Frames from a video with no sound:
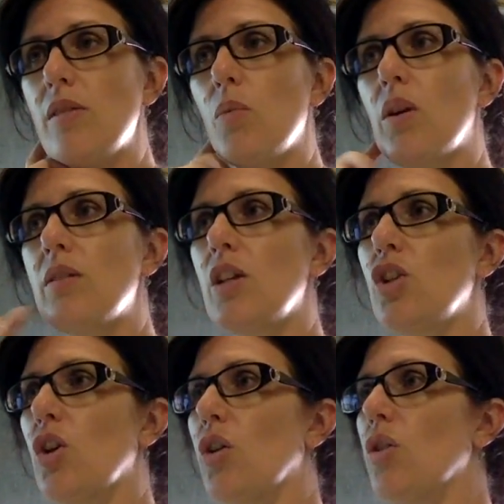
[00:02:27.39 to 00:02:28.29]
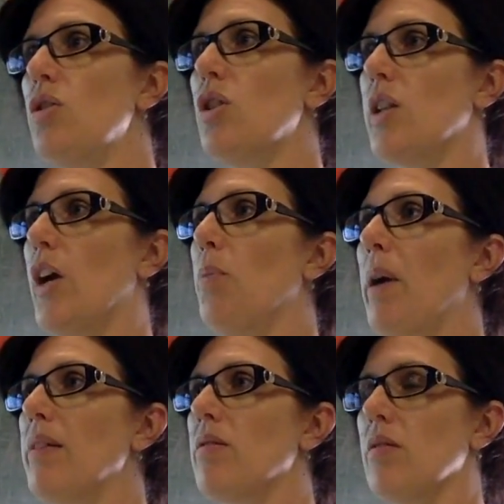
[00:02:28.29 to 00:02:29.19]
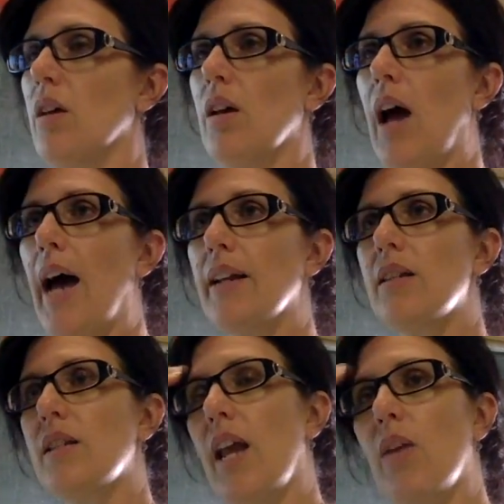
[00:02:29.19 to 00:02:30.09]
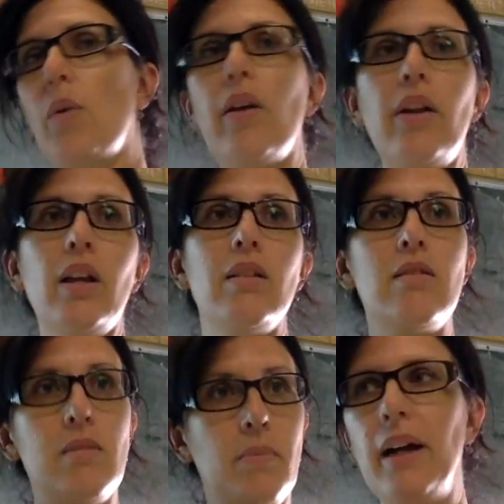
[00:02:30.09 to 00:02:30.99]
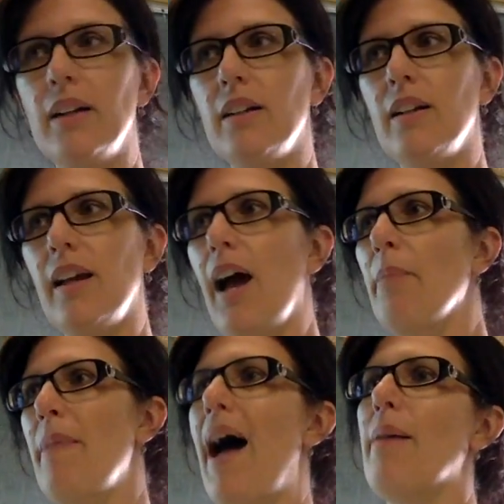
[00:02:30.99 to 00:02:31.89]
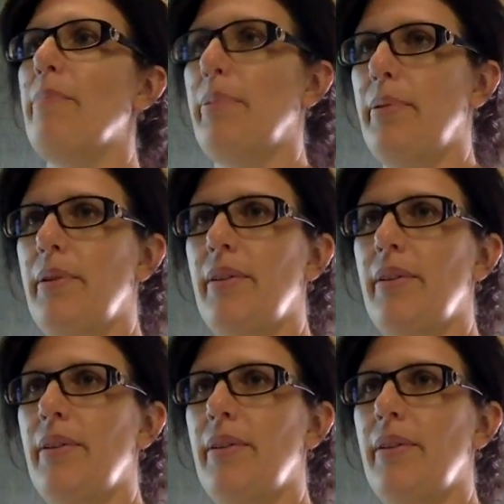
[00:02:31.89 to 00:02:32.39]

So, what does he use to help us understand where he is? A map.